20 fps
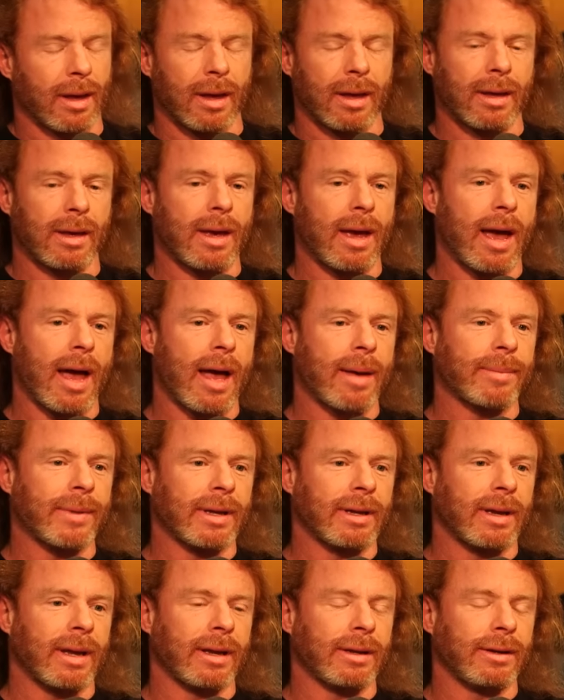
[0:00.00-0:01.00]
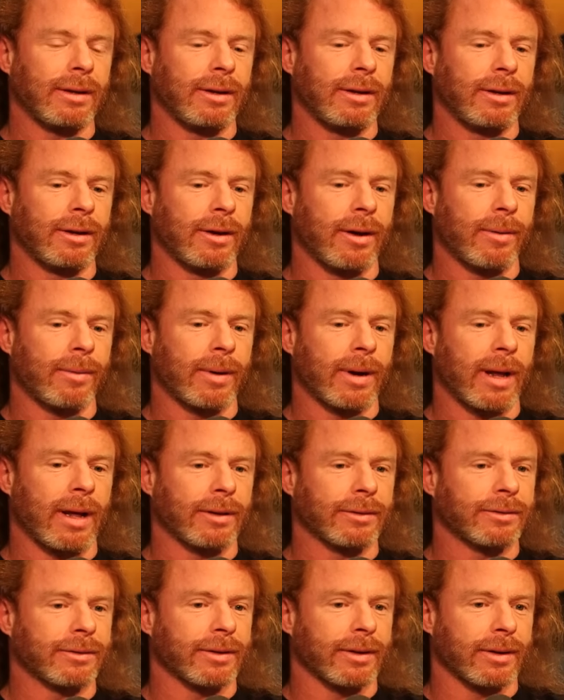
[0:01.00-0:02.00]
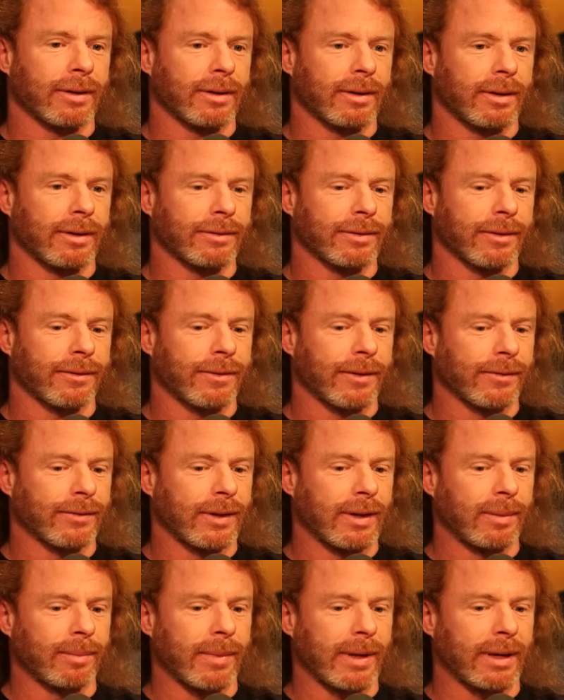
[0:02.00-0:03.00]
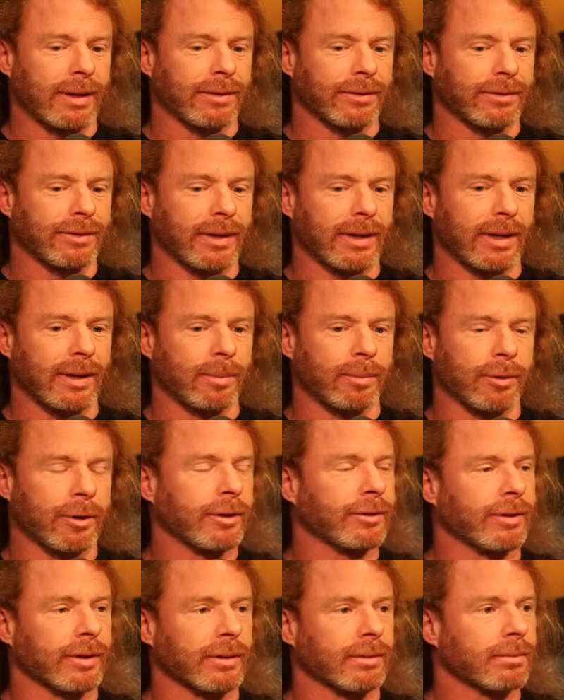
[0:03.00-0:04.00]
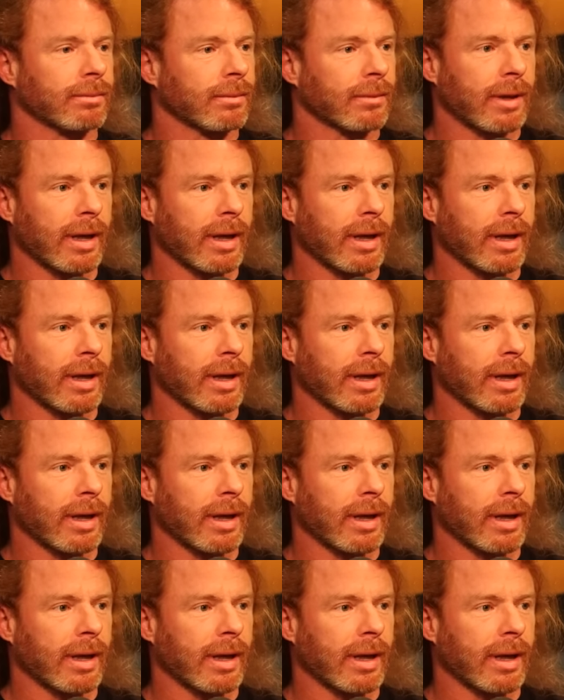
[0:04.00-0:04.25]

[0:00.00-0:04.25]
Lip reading: Yeah, I mean, and you know what else is a 15-minute city? Prison.